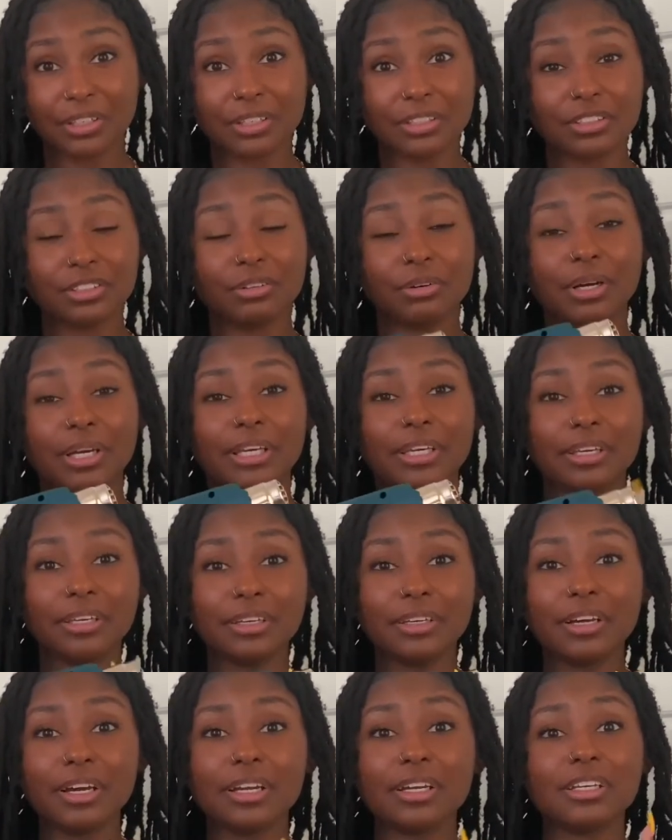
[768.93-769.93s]
So a heat
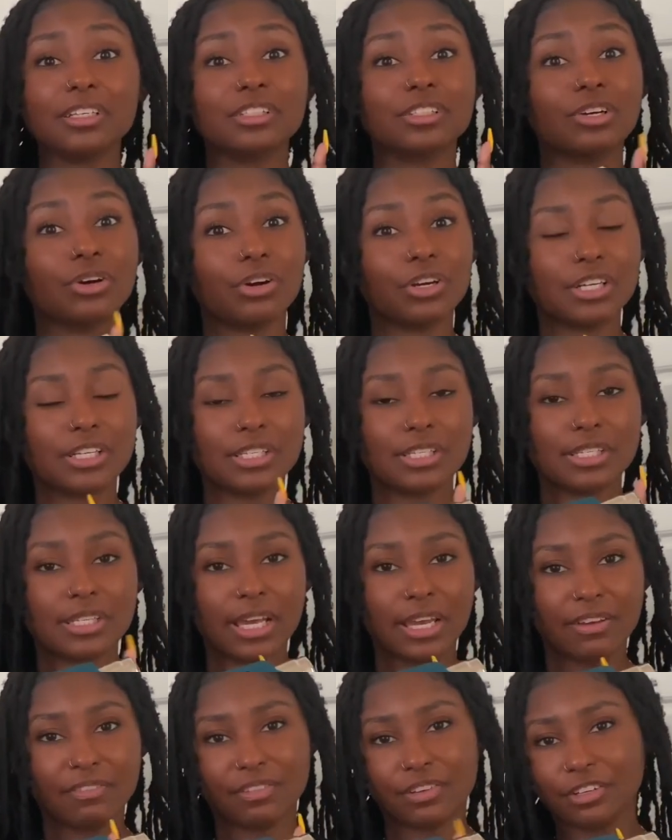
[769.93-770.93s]
gun is going to
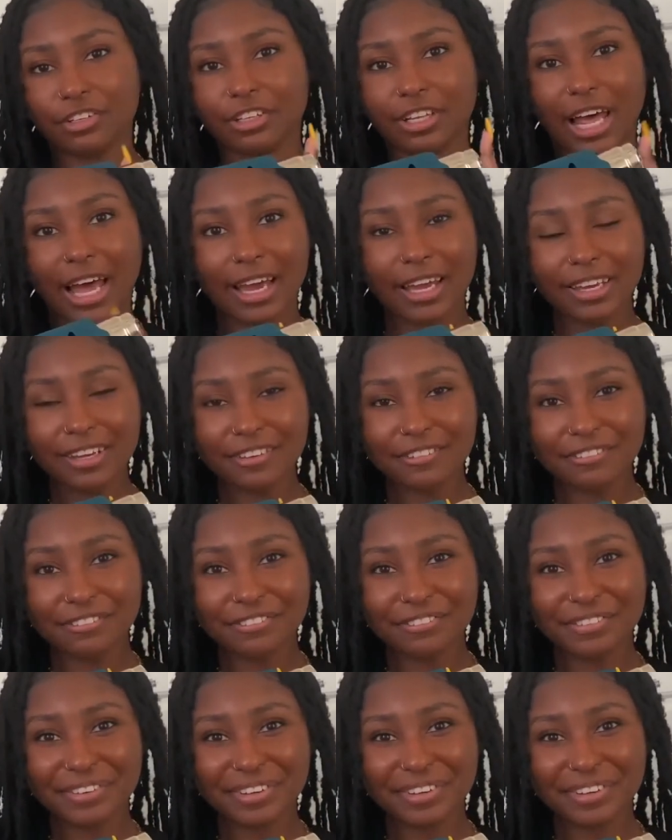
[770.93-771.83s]
save your life